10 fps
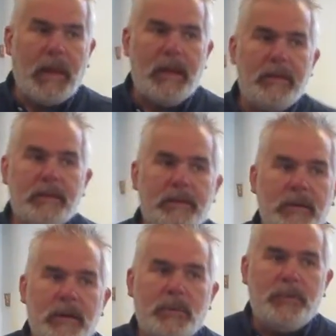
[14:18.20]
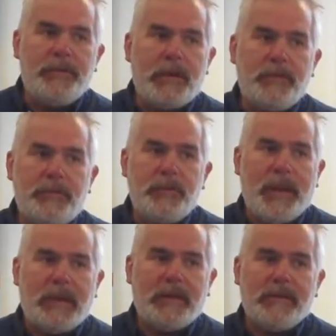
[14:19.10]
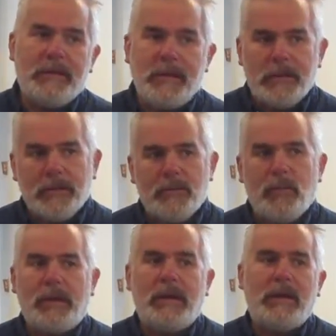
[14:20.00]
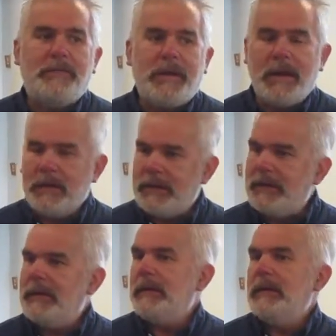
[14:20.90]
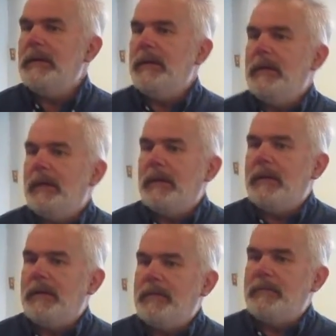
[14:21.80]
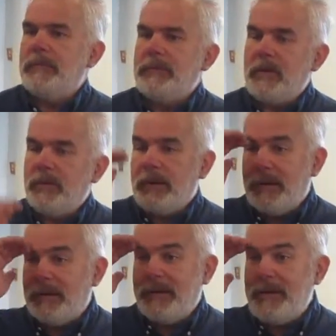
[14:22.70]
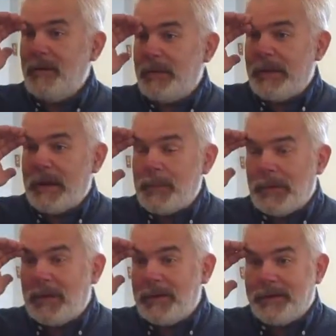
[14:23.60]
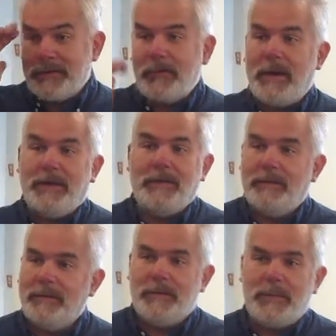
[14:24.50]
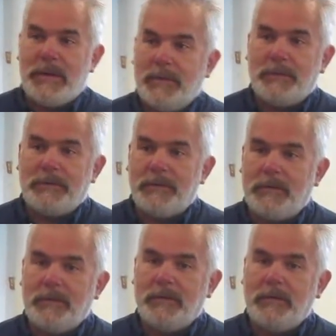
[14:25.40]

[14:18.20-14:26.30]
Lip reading: And we've done a few ballets here and one at Alvin Ailey. So, when they come along, it's great to be able to,